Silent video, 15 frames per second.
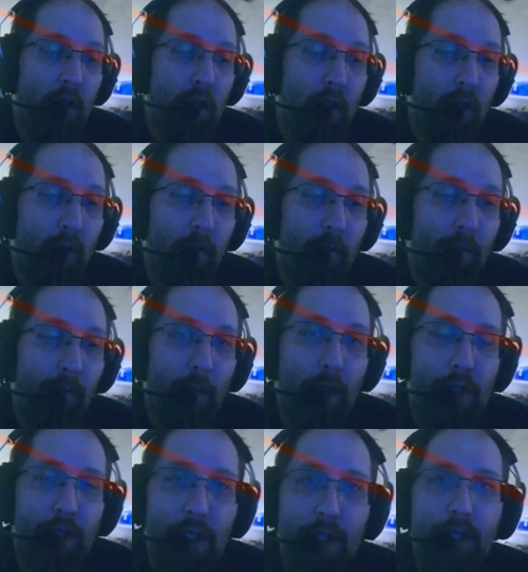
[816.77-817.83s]
Uh,
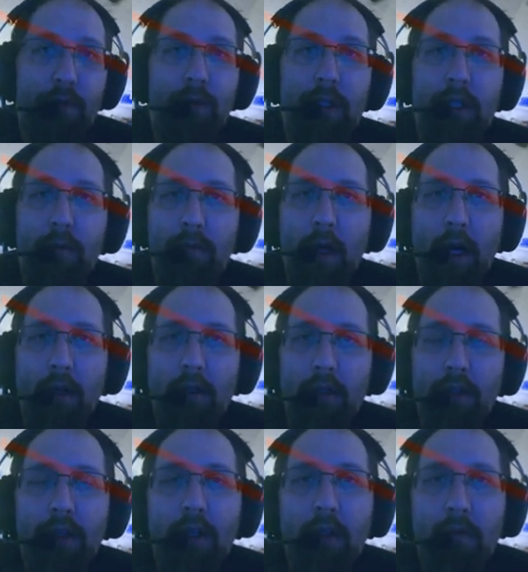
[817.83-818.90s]
the disrespect
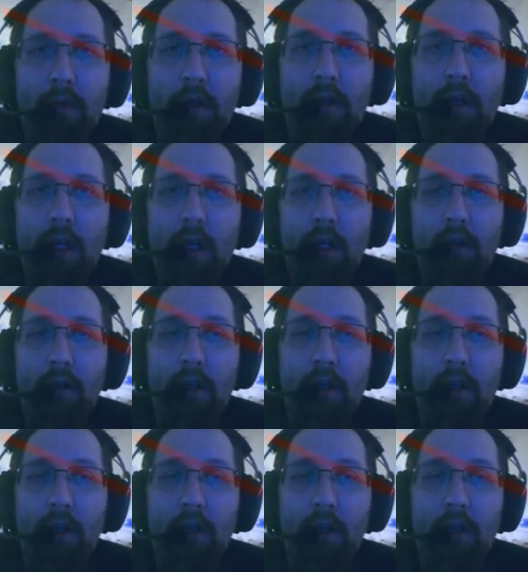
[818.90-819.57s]
to the community,